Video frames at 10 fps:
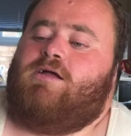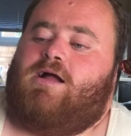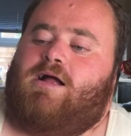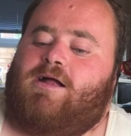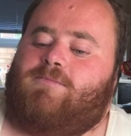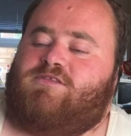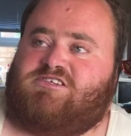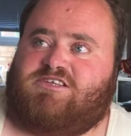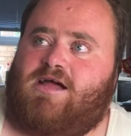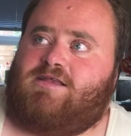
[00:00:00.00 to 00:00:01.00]
The
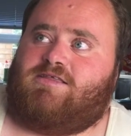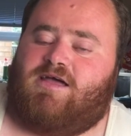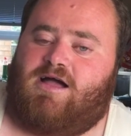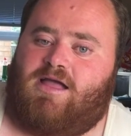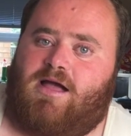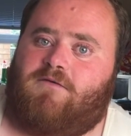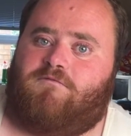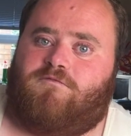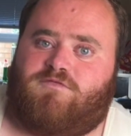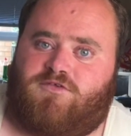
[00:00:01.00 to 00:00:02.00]
stand that I have
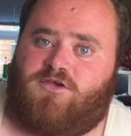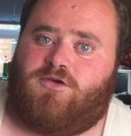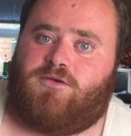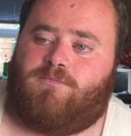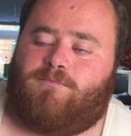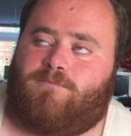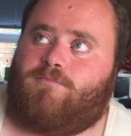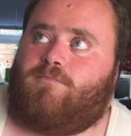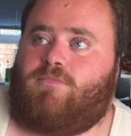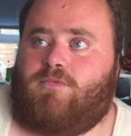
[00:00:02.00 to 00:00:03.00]
to
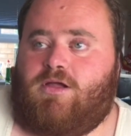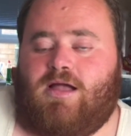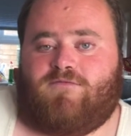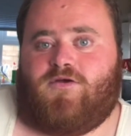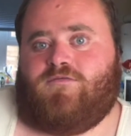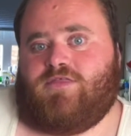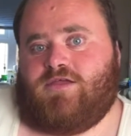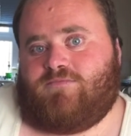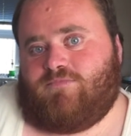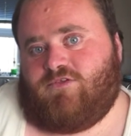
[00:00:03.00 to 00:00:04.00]
have over
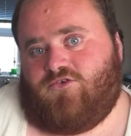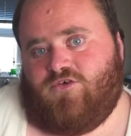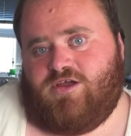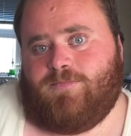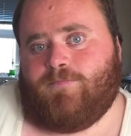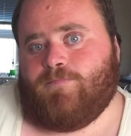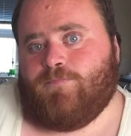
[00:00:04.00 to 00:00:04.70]
the screen